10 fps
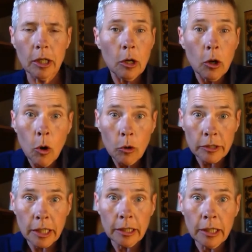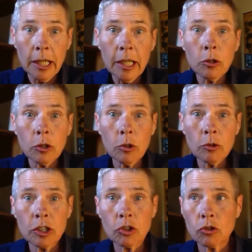holds it? You
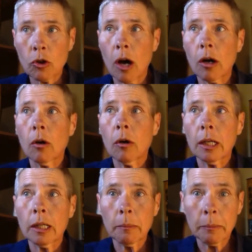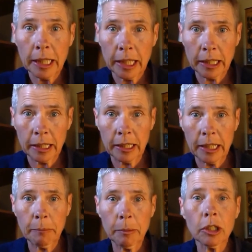use a strong hook in the beginning,
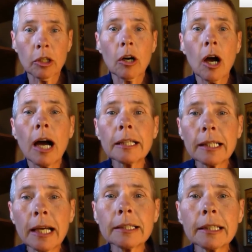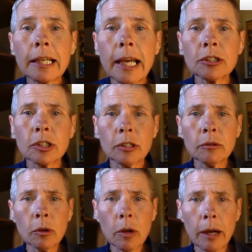keeping your content engaging
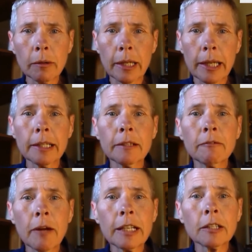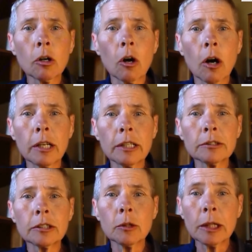throughout, and invite your
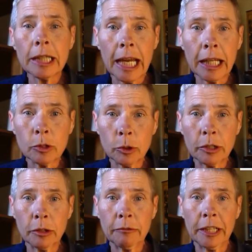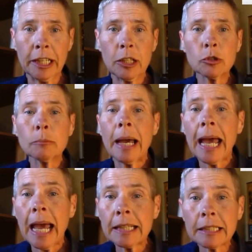audience to engage with your videos by
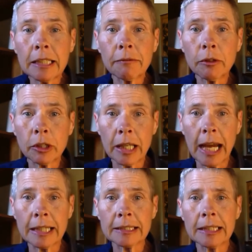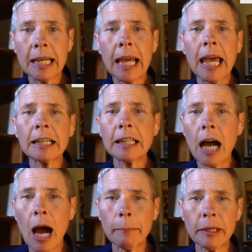asking for likes and
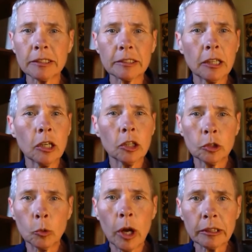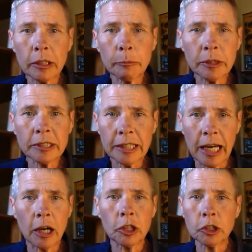comments. You want them to
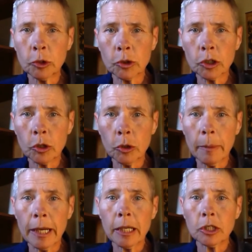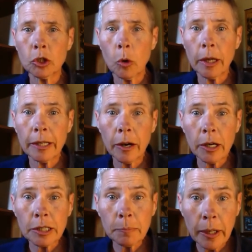stay on YouTube and enjoy their
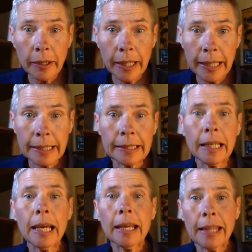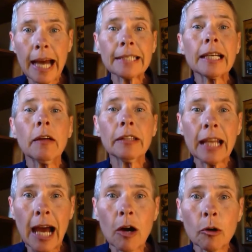experience. That's how
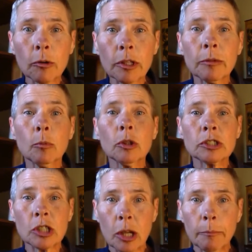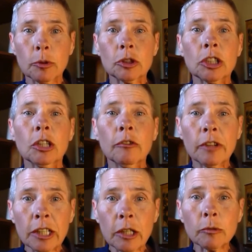the algorithm will start pushing your
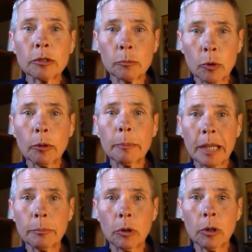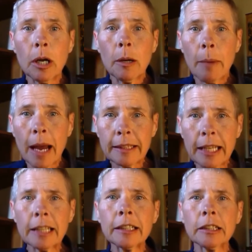videos to more people. By
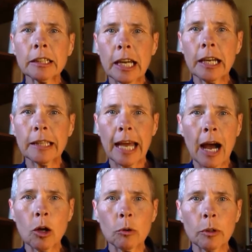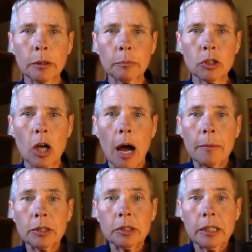the end of the day, the algorithm
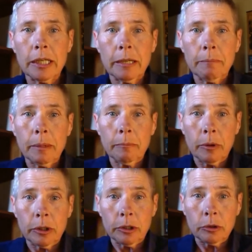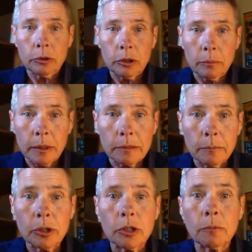job is to keep people on YouTube as
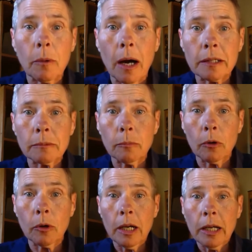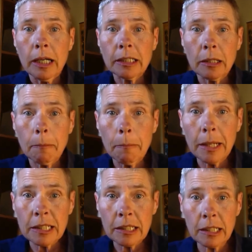much as possible. It's a
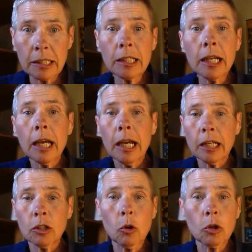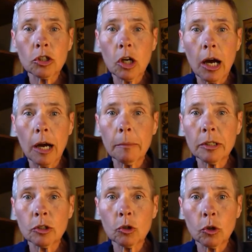business, and your job
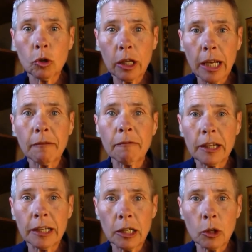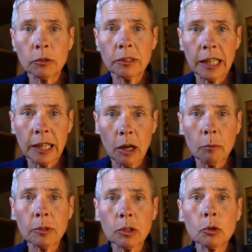is to create videos that
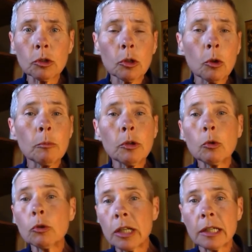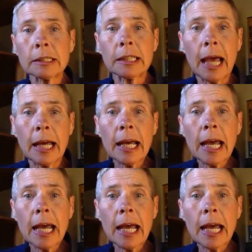helps YouTube do just that.